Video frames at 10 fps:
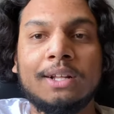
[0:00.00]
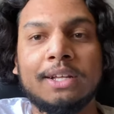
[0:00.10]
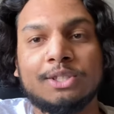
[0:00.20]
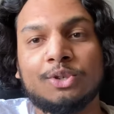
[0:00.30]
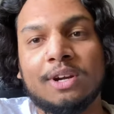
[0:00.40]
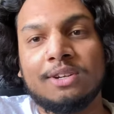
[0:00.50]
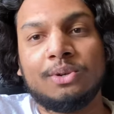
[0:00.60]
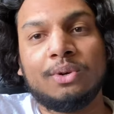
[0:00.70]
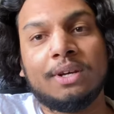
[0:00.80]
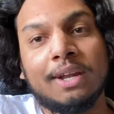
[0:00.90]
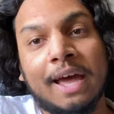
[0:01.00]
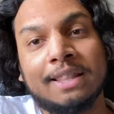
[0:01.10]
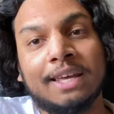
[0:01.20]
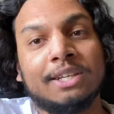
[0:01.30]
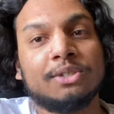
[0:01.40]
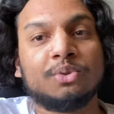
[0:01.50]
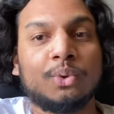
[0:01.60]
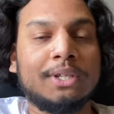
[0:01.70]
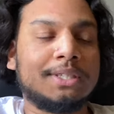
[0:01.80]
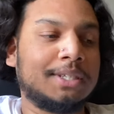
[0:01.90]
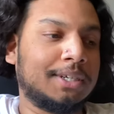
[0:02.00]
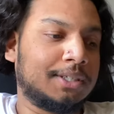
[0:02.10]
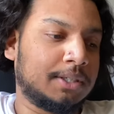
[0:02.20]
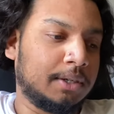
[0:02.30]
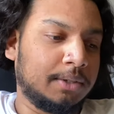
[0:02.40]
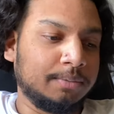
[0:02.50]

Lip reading: Let's try to do it at the age of 26.